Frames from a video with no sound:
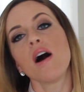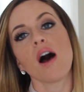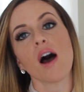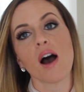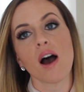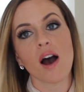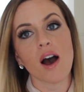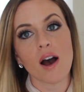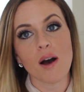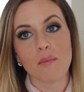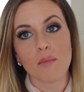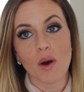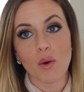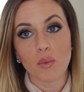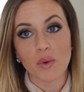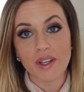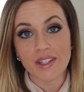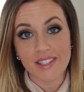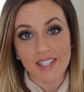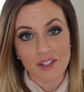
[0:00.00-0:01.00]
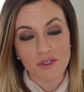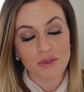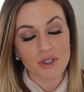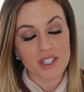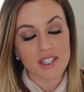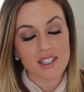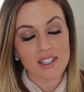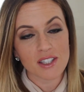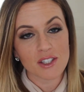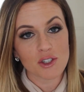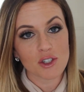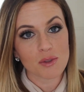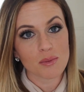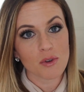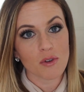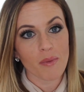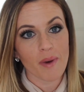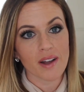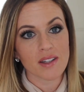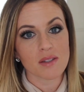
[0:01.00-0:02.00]
Um, we did recently just
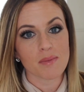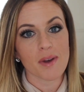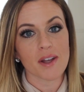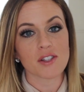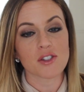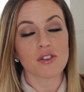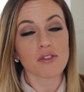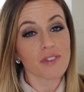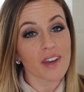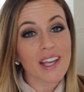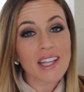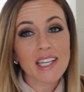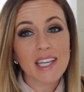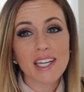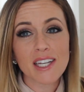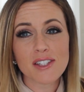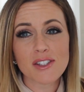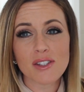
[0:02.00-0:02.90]
move back to Pennsylvania,